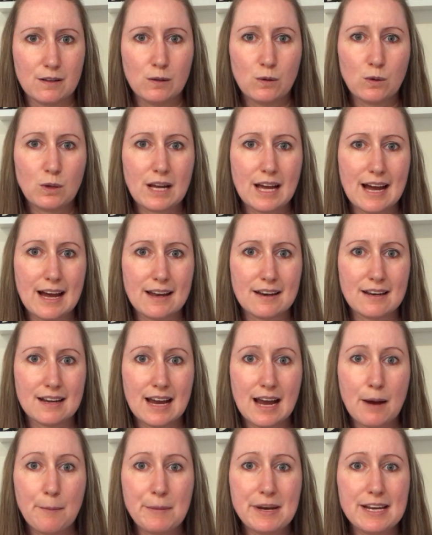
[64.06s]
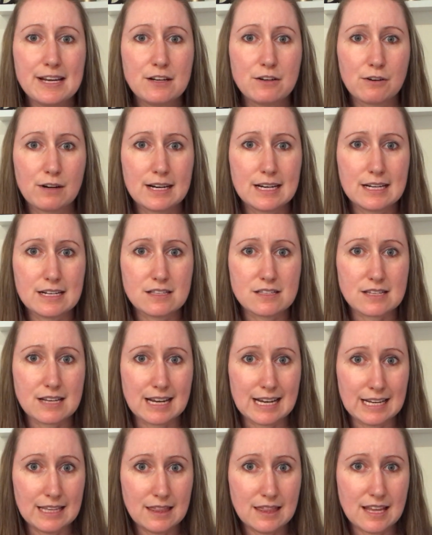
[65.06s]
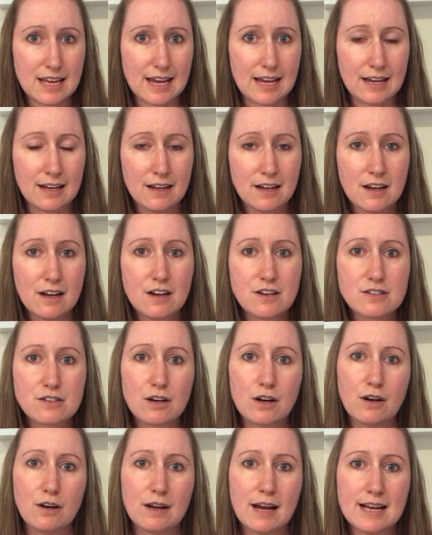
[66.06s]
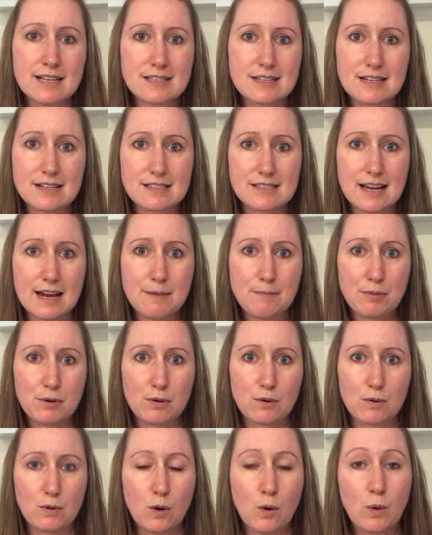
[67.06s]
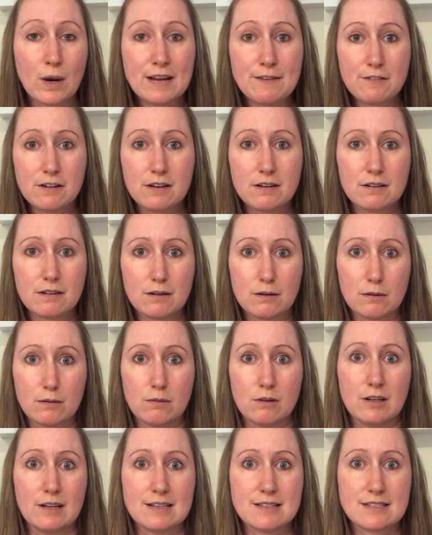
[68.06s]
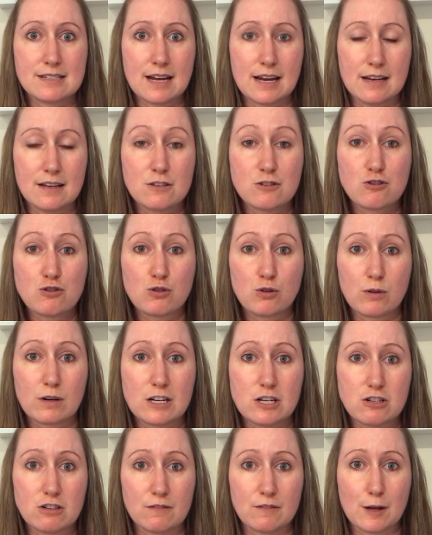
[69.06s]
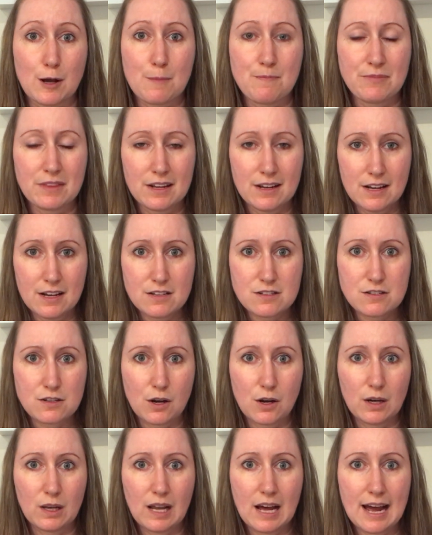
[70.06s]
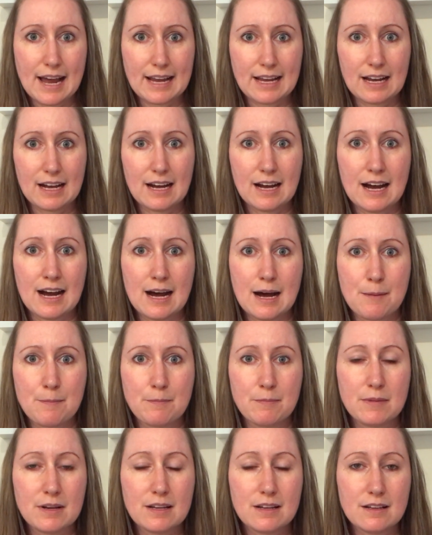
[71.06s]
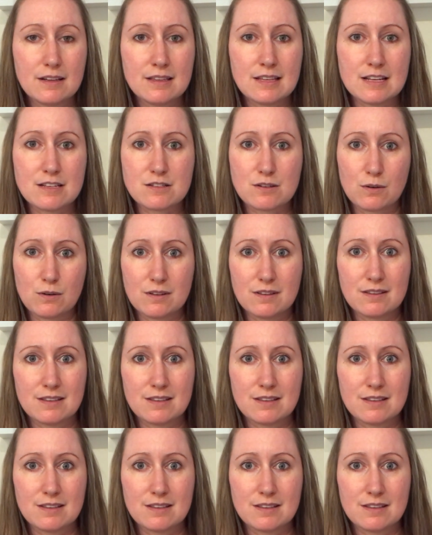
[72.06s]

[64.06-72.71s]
look at how many ingredients are in there. So as an example, or even, let's start storage of it. So like there's